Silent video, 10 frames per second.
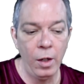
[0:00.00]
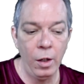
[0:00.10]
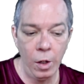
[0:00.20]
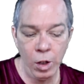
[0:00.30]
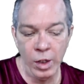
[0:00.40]

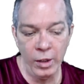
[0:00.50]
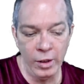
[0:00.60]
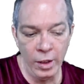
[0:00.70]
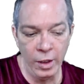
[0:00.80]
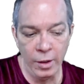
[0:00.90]
Look at
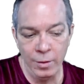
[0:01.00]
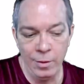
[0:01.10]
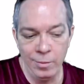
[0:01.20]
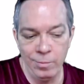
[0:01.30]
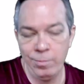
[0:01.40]
the
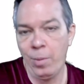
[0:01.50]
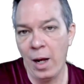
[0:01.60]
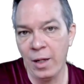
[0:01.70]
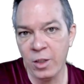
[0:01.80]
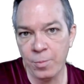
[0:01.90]

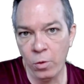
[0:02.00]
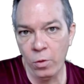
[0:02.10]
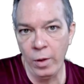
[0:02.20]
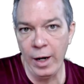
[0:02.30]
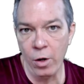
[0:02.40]

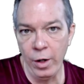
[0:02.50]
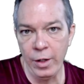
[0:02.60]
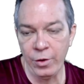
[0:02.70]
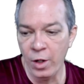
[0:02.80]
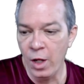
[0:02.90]
possible
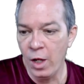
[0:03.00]
areas.